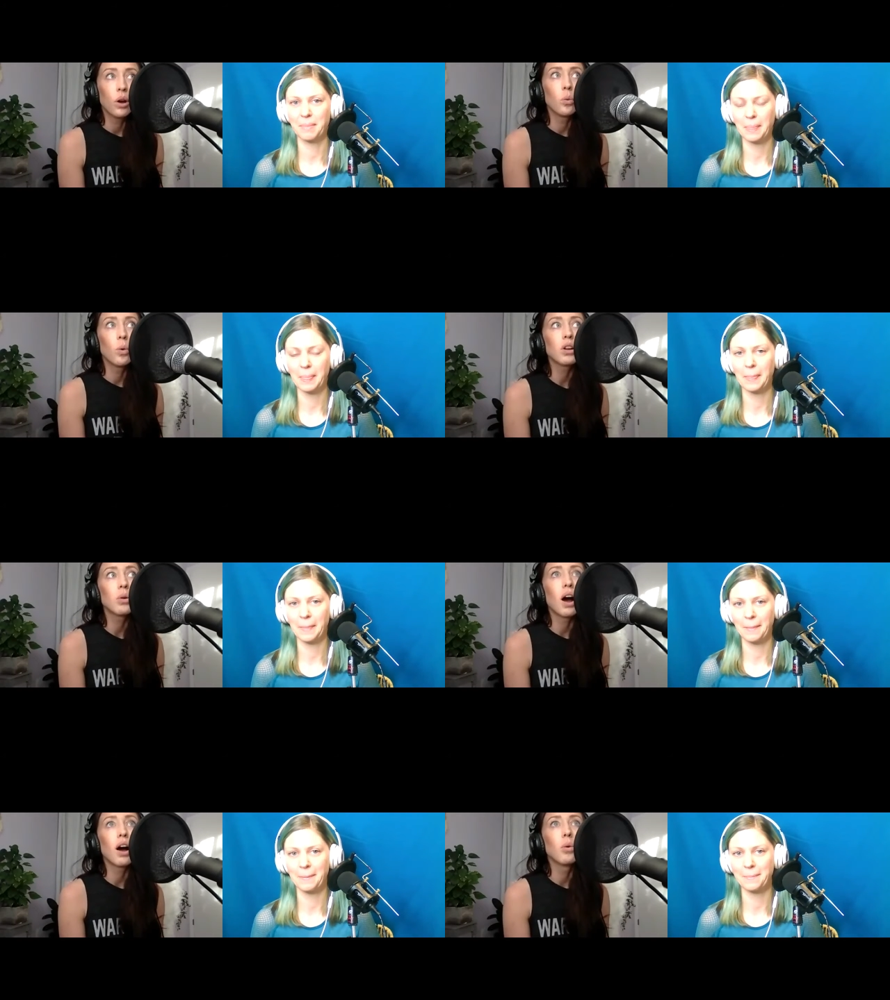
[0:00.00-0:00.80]
Speaker 1: what do
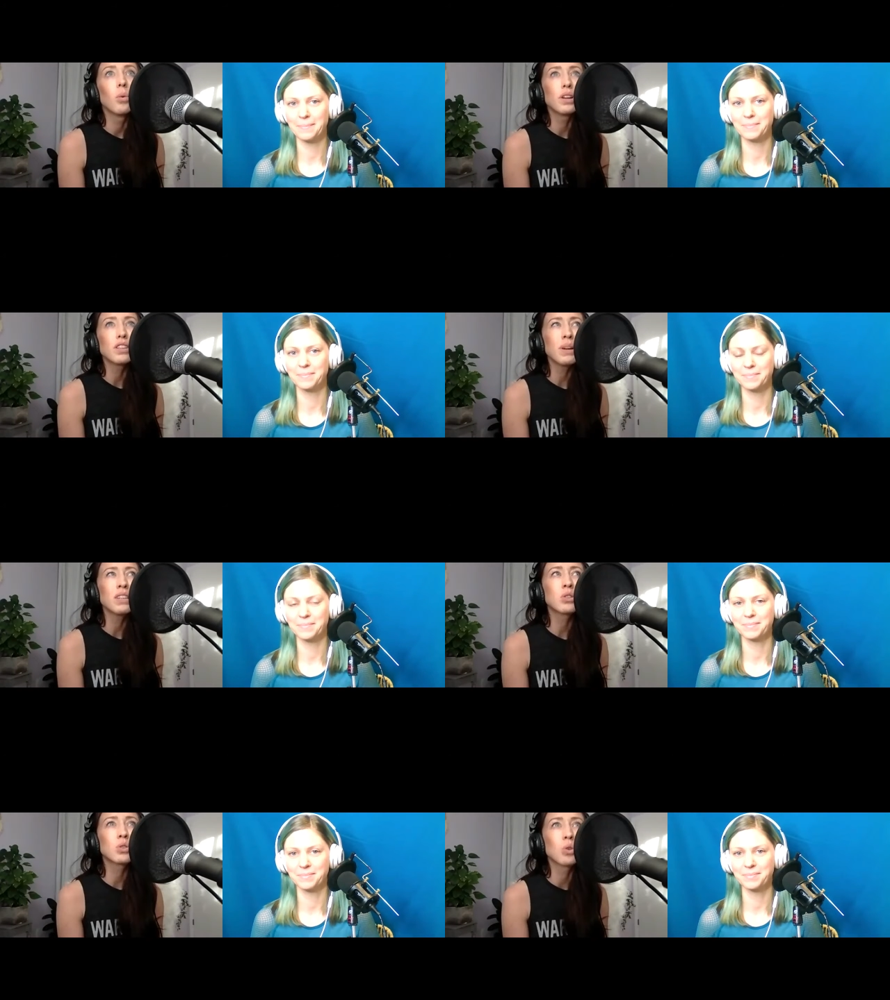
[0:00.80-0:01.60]
what does my
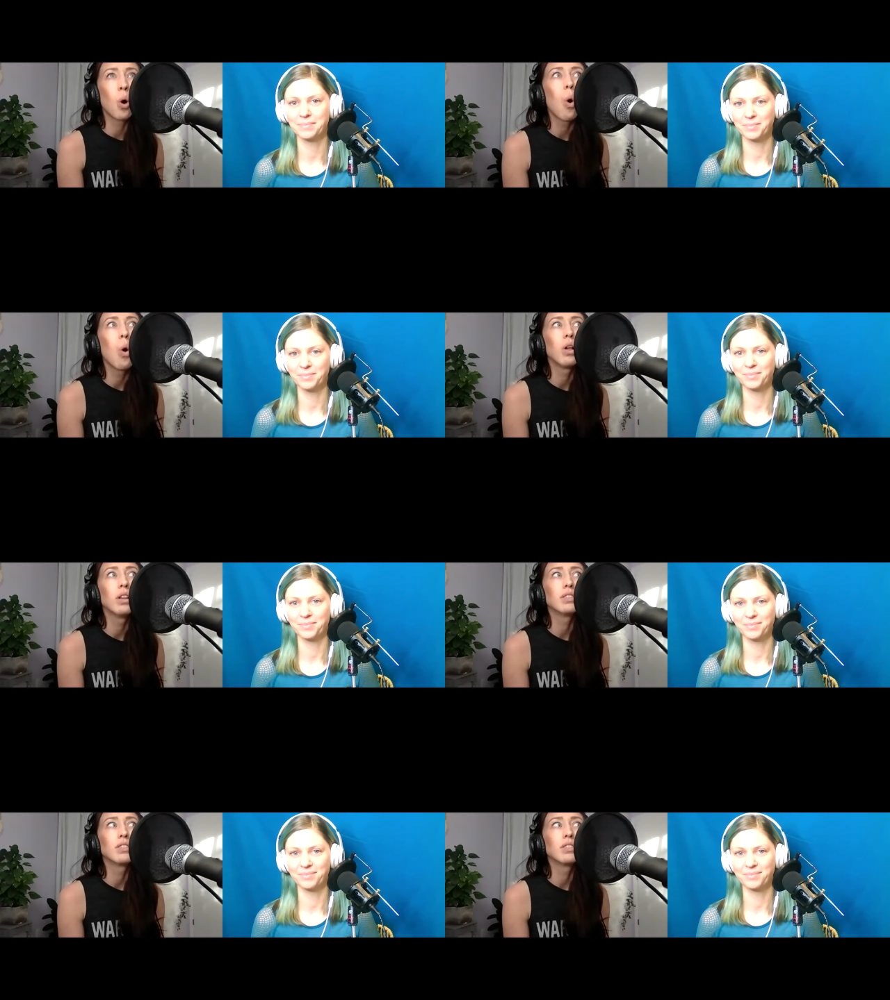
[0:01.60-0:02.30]
soul